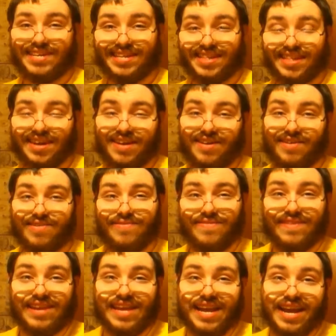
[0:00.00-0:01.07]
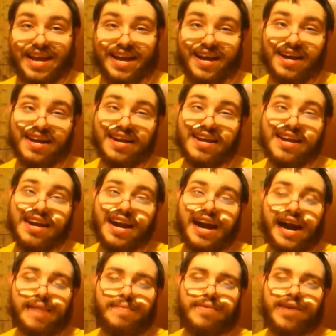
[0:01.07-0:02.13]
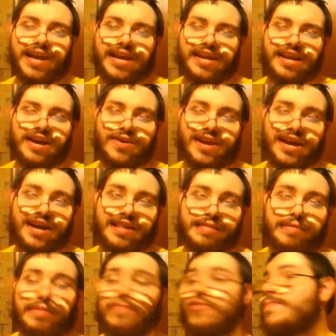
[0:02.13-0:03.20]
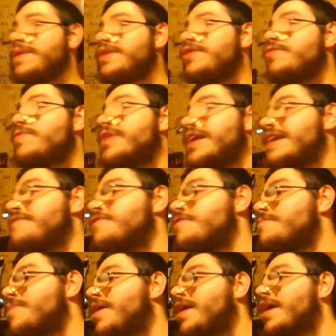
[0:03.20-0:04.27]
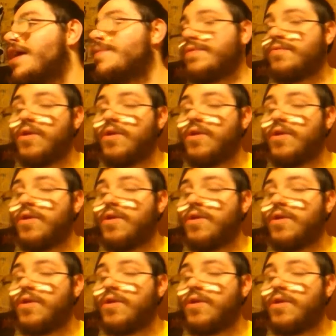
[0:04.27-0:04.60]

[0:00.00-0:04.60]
So, yeah. I am gonna let you know, guys, that we will be doing EvoPop.